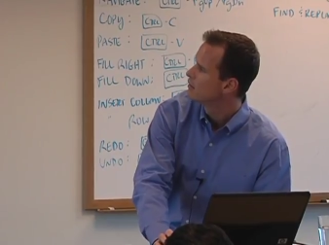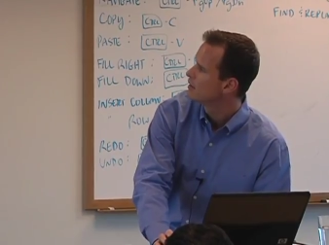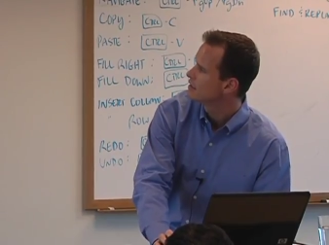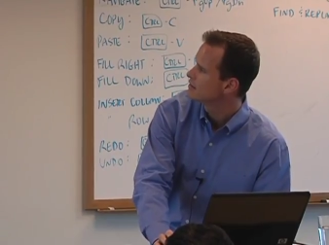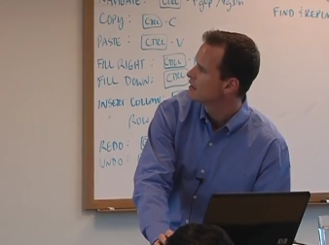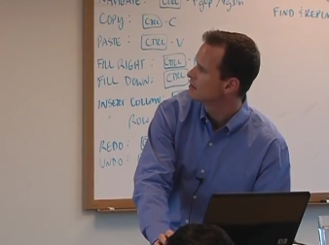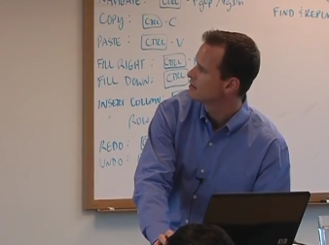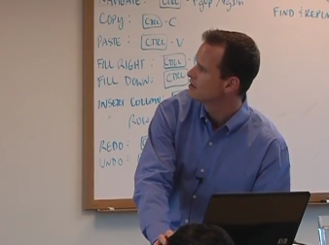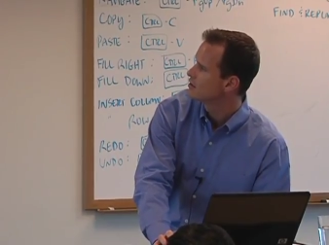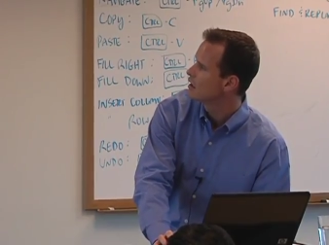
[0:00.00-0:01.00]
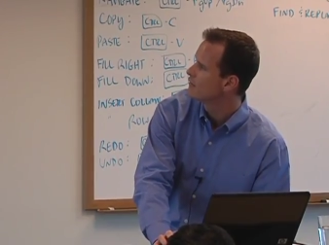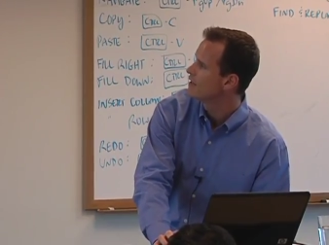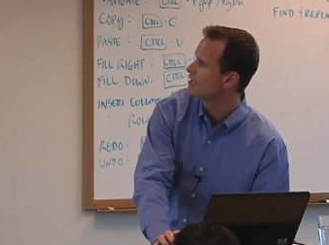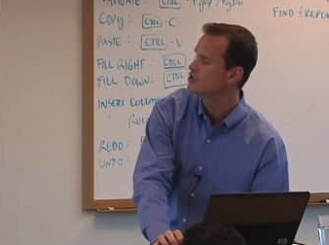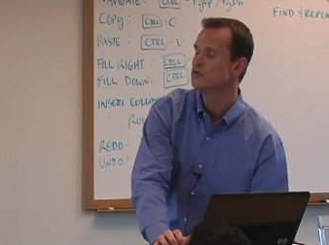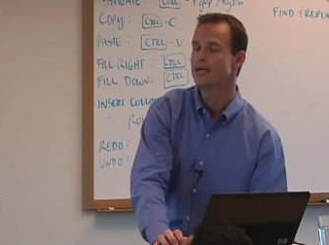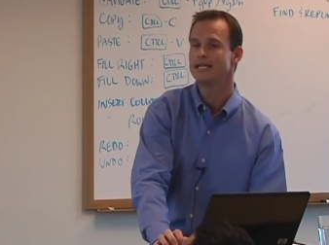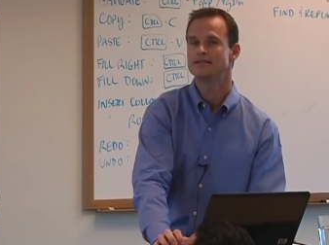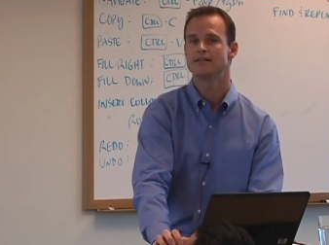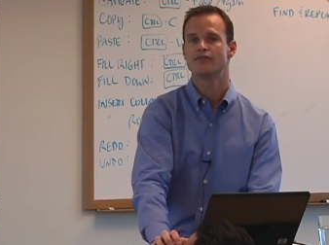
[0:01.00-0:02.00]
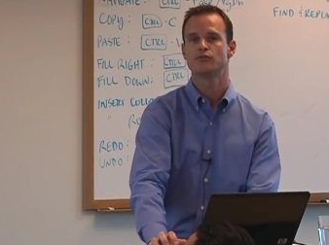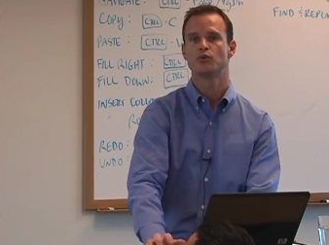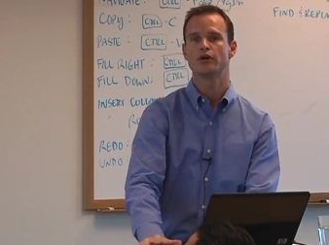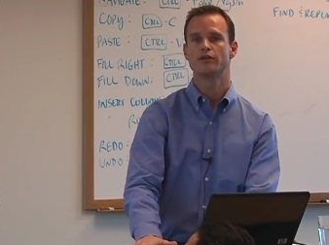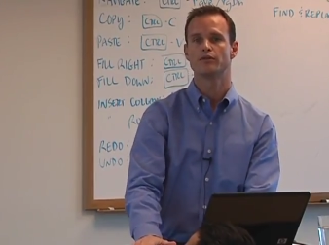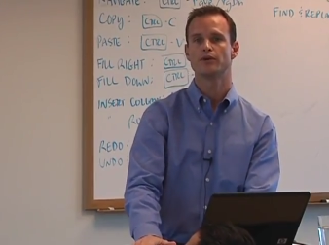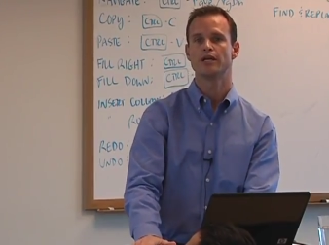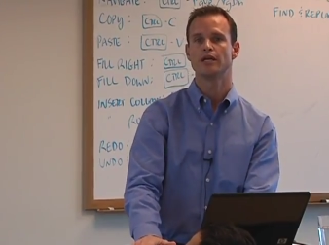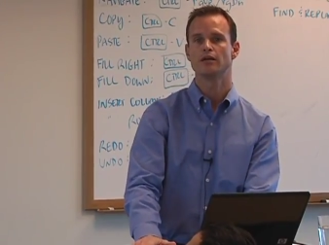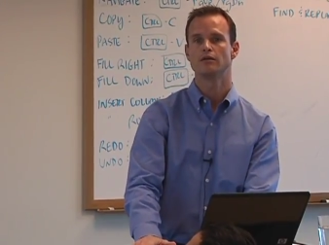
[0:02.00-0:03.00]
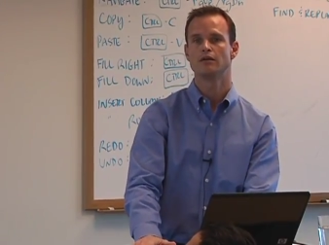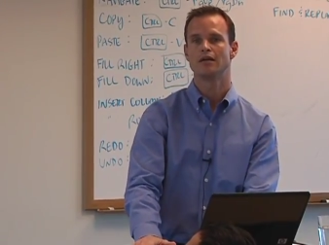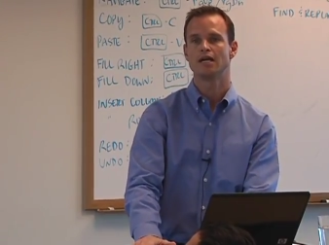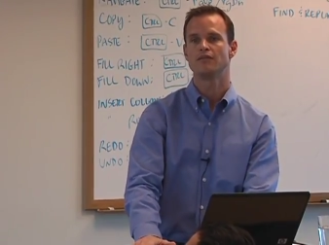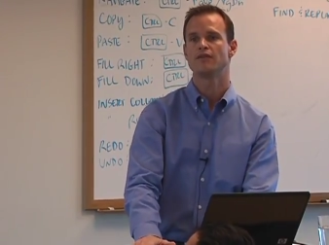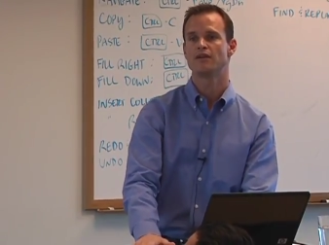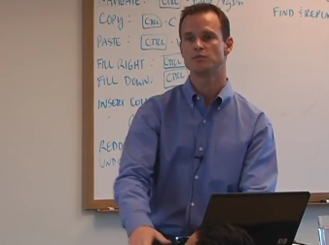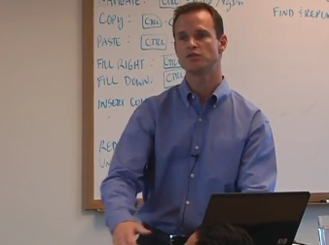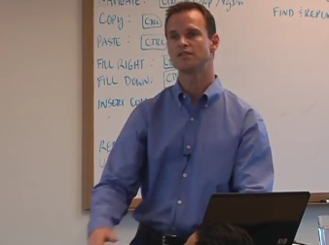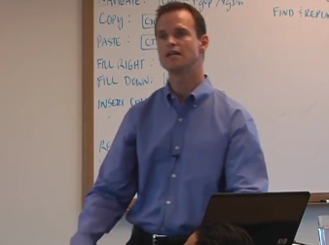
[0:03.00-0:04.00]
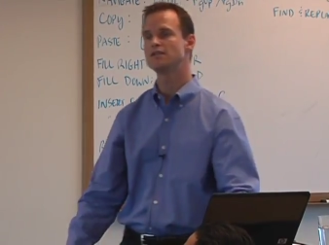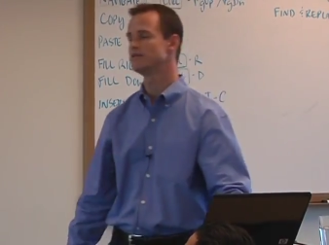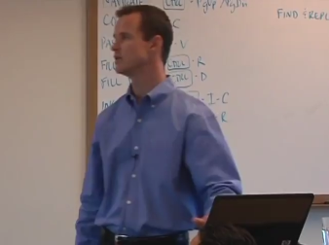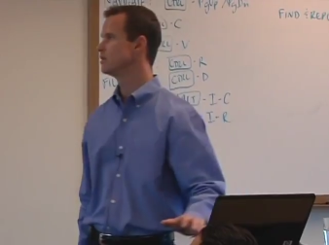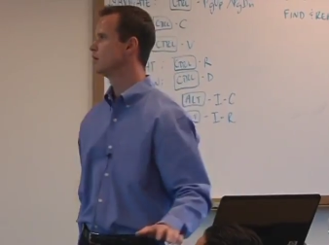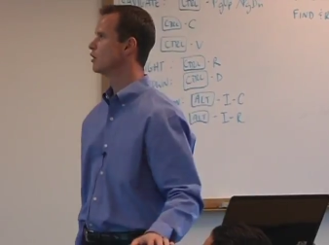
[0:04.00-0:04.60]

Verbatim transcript: That says that of that 287.3, 95% of it,